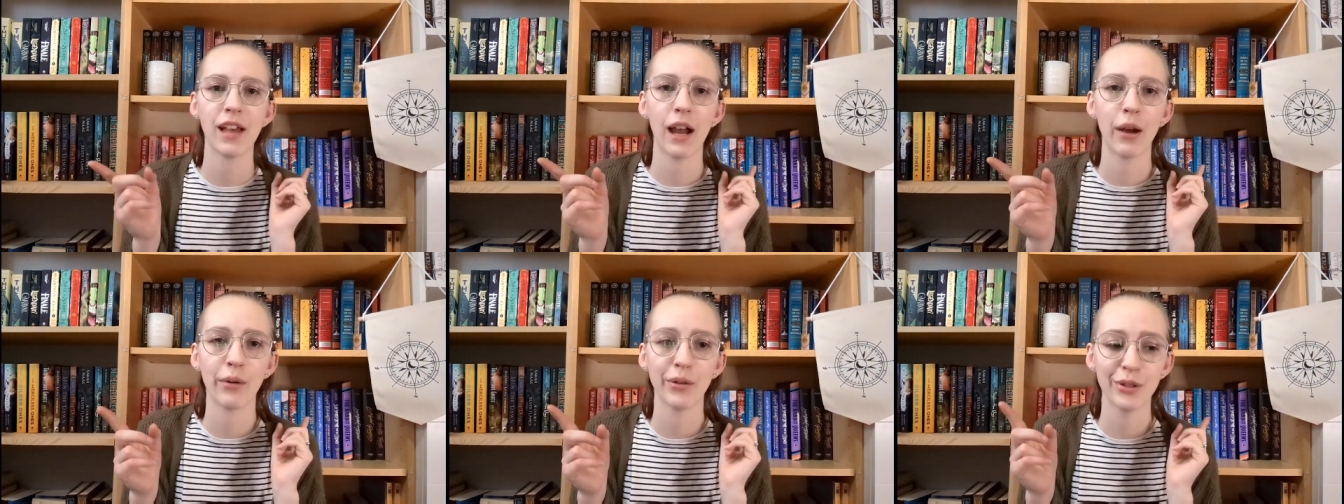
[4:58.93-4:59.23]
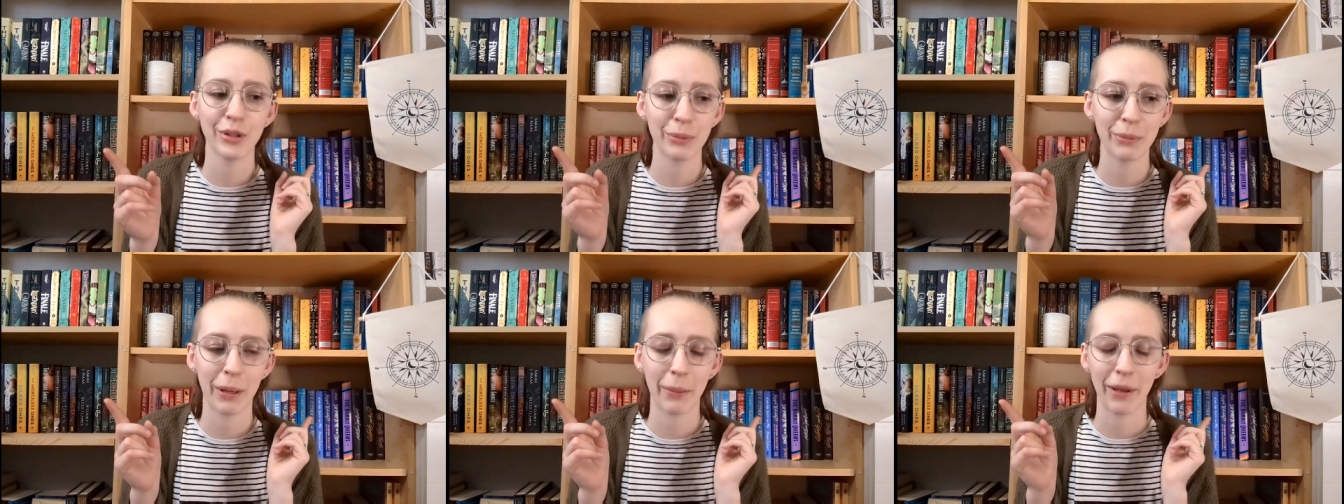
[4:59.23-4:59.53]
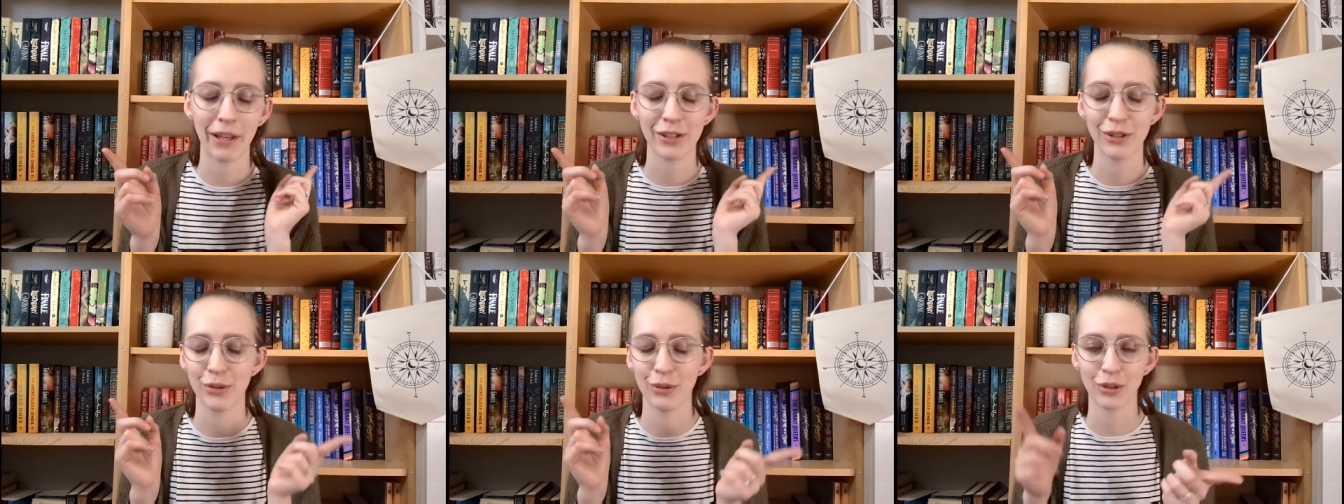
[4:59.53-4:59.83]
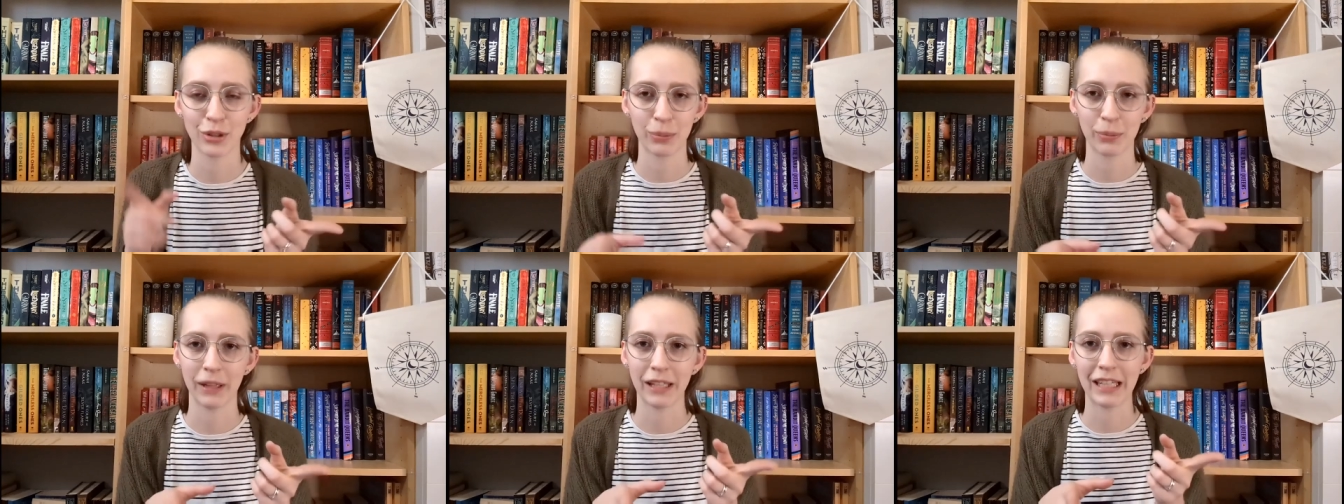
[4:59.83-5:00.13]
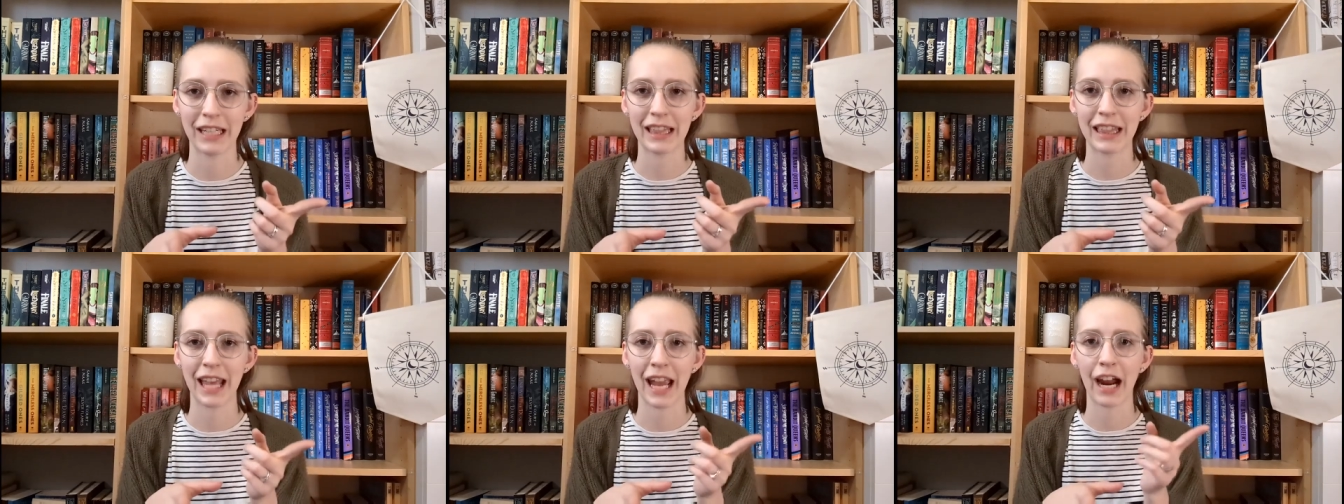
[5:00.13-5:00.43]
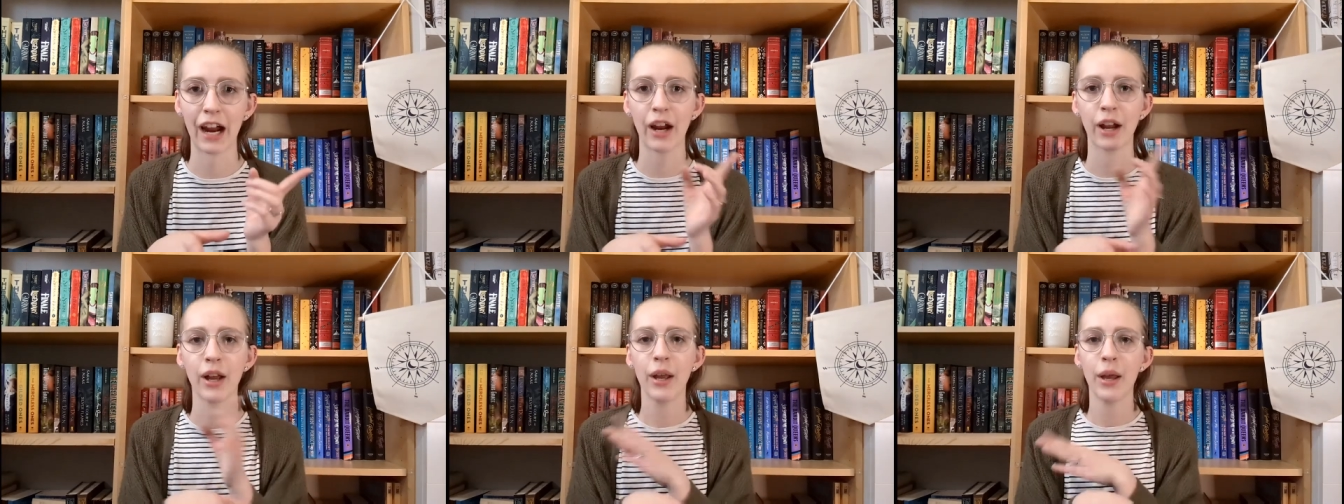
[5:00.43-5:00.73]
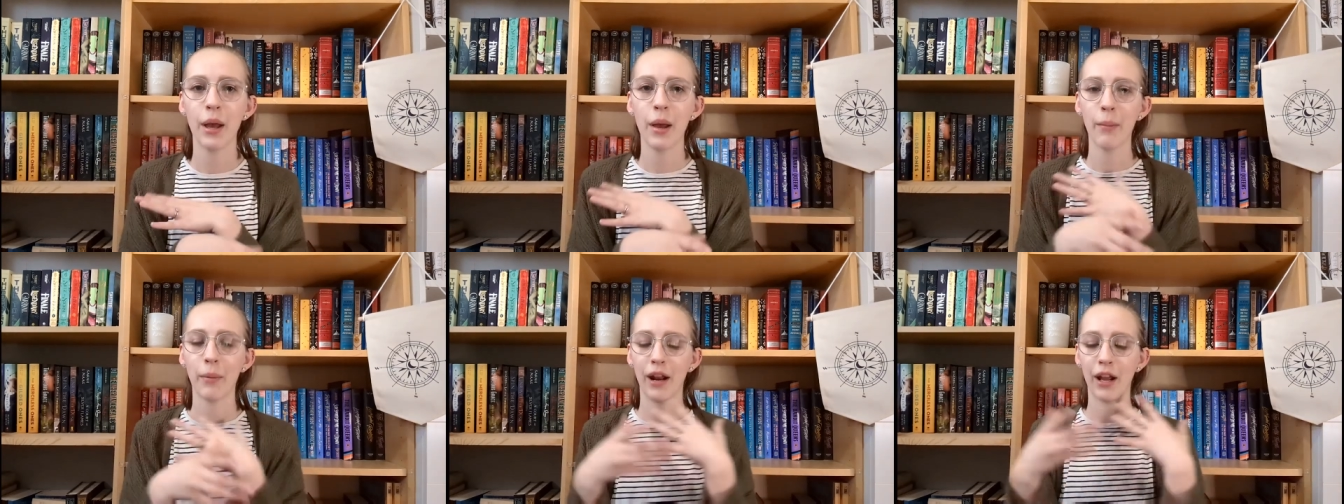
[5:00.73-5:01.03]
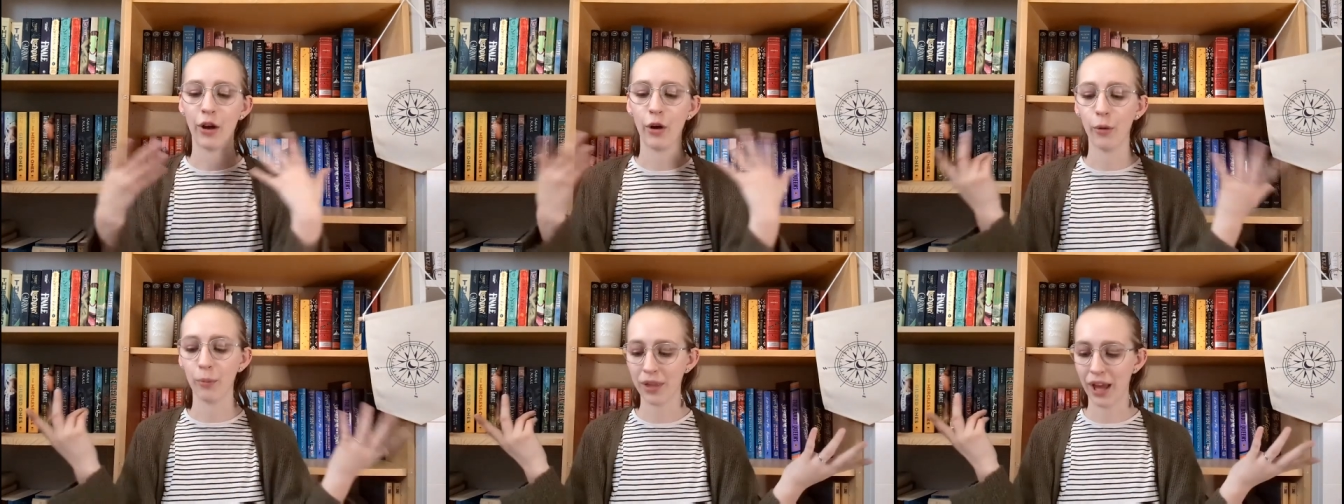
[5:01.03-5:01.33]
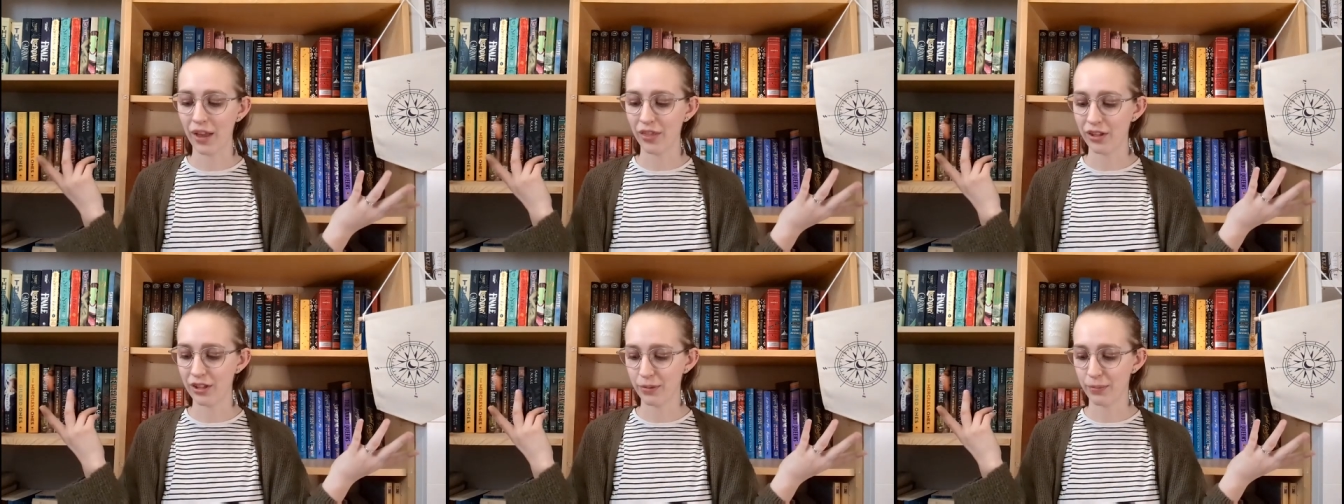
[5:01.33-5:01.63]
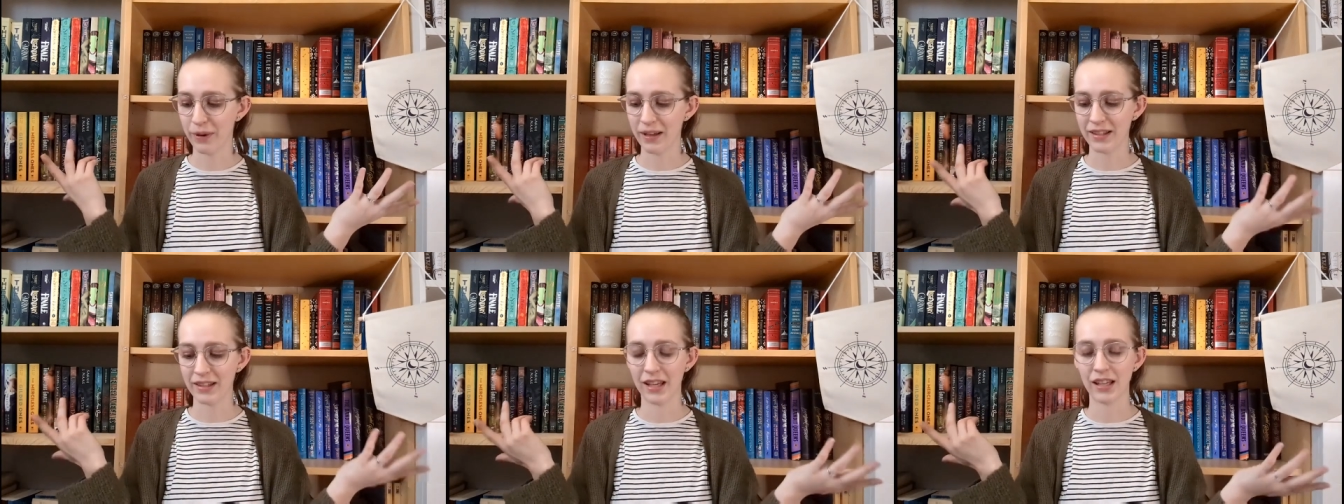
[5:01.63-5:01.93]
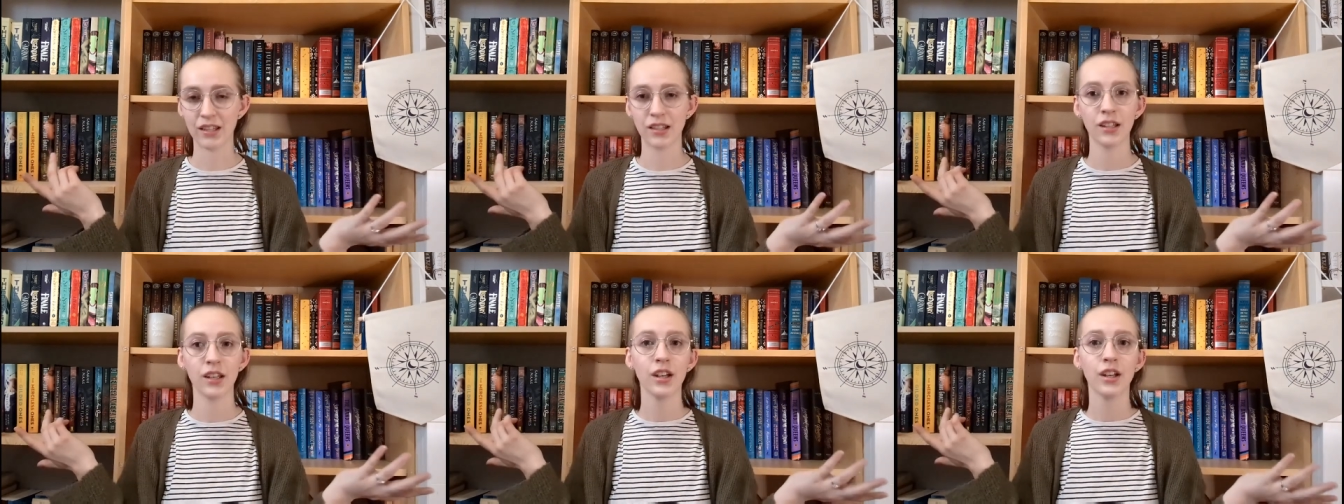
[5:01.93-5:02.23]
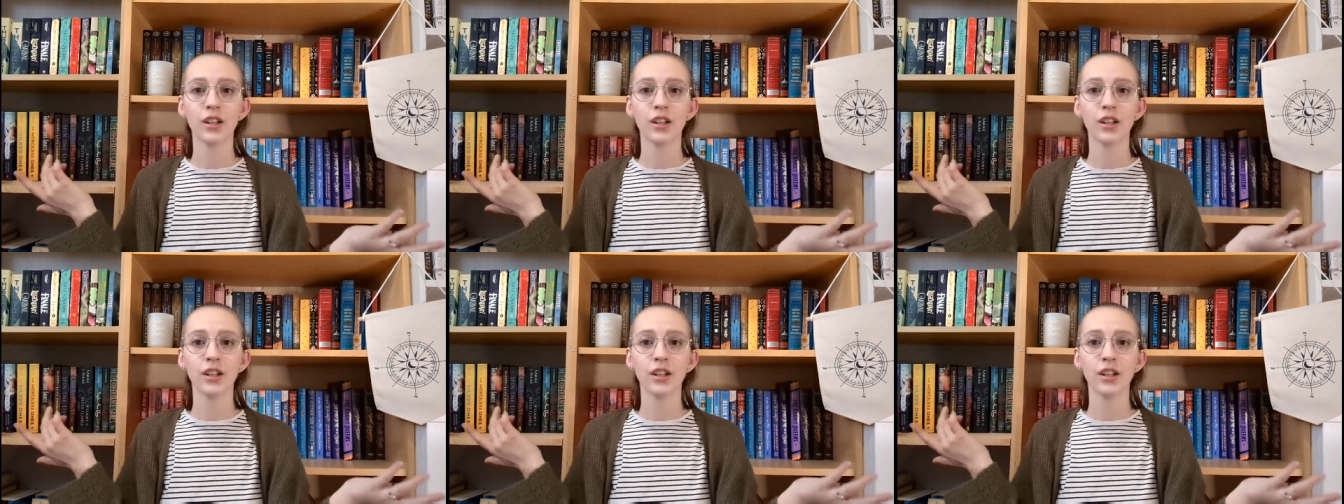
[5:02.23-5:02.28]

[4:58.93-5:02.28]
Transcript: I will do my best to explain it there, but I hope that this made sense.